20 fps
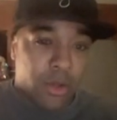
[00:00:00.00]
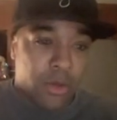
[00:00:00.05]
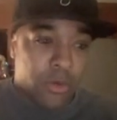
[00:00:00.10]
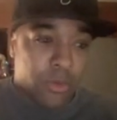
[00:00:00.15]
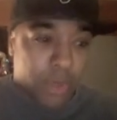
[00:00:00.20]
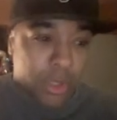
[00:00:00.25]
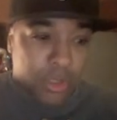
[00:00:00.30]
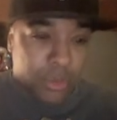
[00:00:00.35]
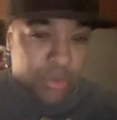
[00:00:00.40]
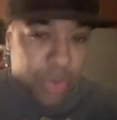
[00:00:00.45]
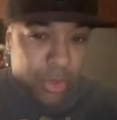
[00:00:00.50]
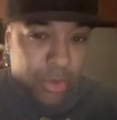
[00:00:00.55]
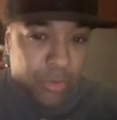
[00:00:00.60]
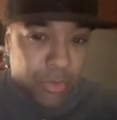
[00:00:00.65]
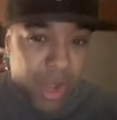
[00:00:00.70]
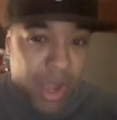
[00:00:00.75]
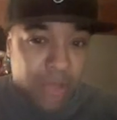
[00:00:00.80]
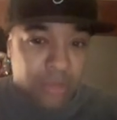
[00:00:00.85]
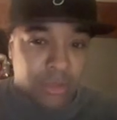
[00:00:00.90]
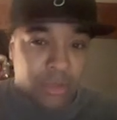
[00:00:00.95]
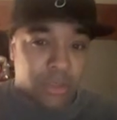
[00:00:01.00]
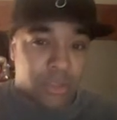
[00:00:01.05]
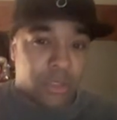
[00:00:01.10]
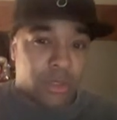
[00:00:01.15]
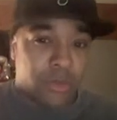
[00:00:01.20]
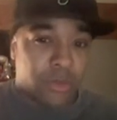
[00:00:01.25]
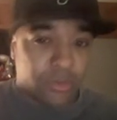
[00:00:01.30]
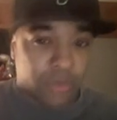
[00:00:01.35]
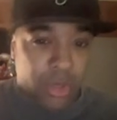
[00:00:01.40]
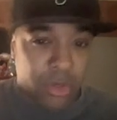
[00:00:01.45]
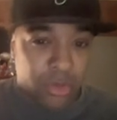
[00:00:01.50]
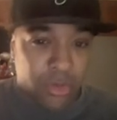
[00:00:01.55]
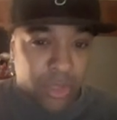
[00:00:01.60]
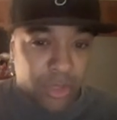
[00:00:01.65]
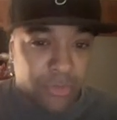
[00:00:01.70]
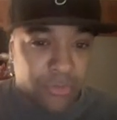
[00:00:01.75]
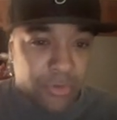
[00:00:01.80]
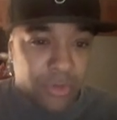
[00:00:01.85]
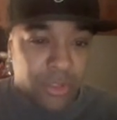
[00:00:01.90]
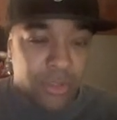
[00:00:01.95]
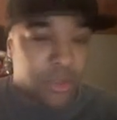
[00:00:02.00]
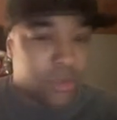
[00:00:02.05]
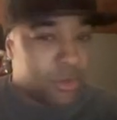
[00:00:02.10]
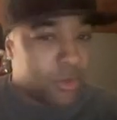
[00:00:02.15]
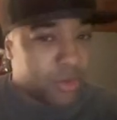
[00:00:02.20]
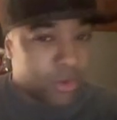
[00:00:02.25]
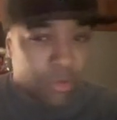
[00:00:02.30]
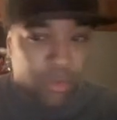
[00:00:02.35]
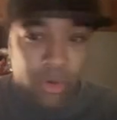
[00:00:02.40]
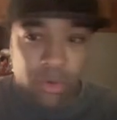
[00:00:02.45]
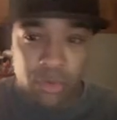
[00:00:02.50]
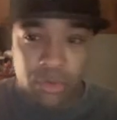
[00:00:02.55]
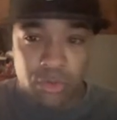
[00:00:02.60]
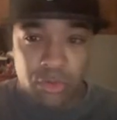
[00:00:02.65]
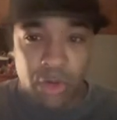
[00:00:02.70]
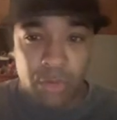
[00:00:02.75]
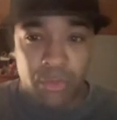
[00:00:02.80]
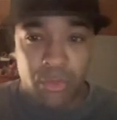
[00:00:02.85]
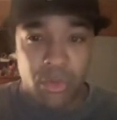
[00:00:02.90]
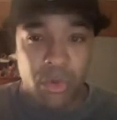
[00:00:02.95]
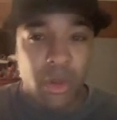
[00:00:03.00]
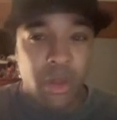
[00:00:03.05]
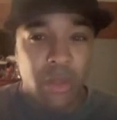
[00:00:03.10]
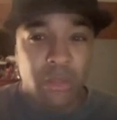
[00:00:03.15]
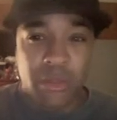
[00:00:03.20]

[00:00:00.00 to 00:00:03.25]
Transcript: who has better boxing skills and better defense. You're in a world of trouble.